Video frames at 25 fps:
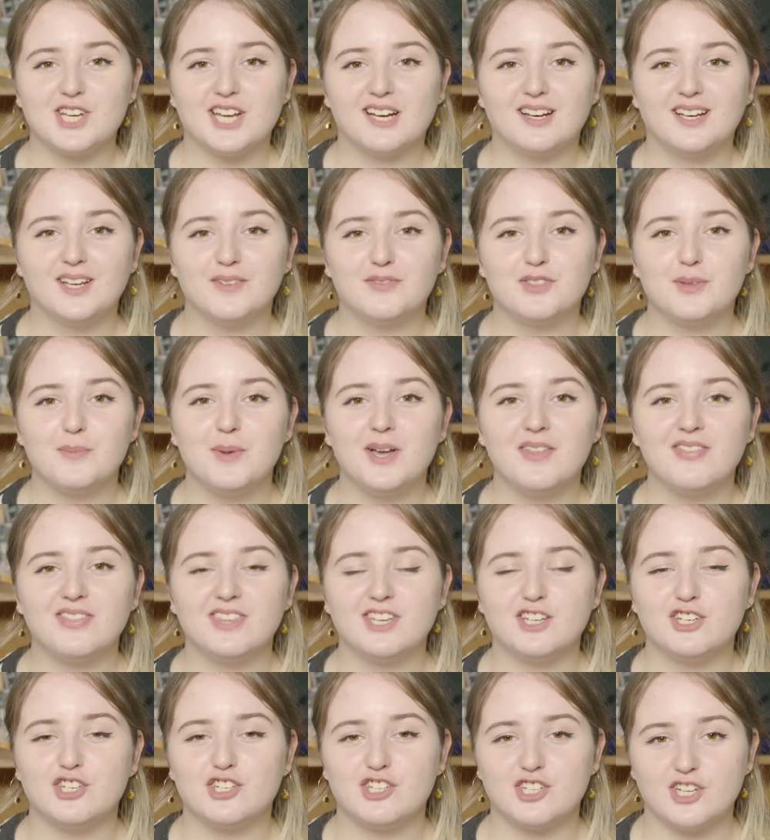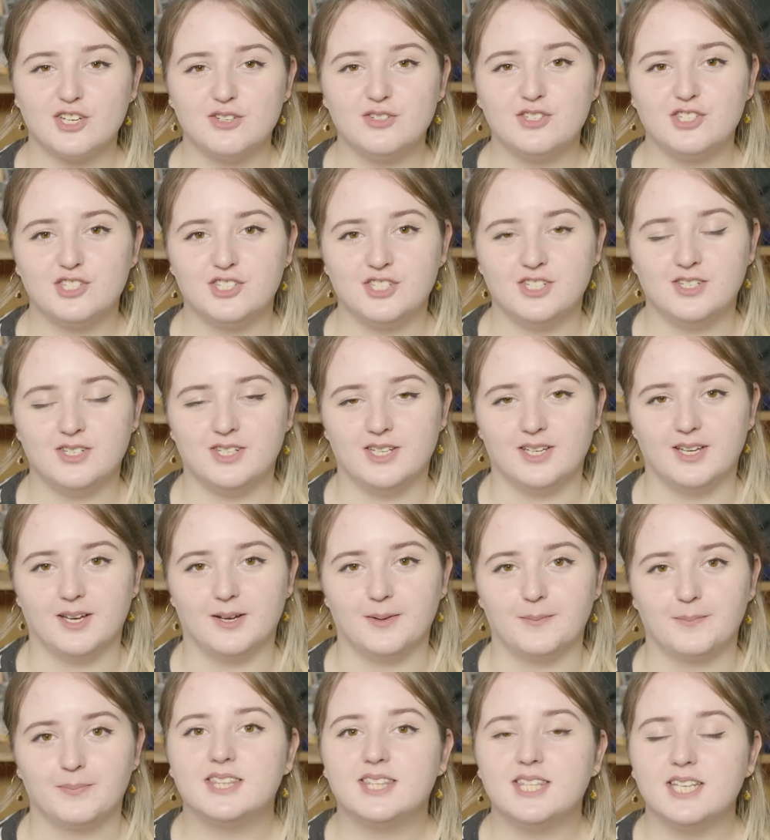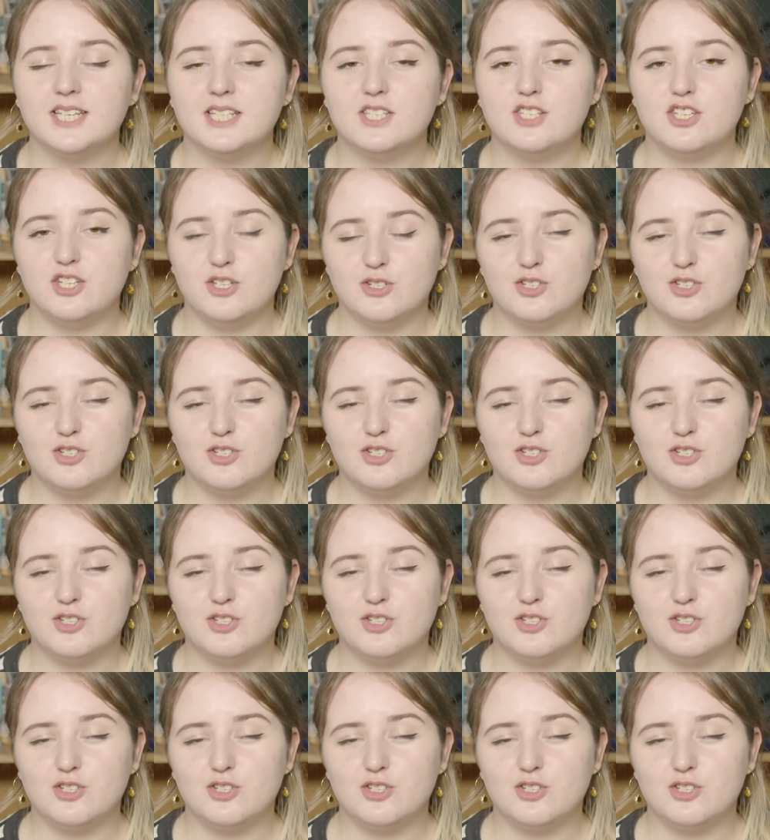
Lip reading: channel of the month is Show Studio. This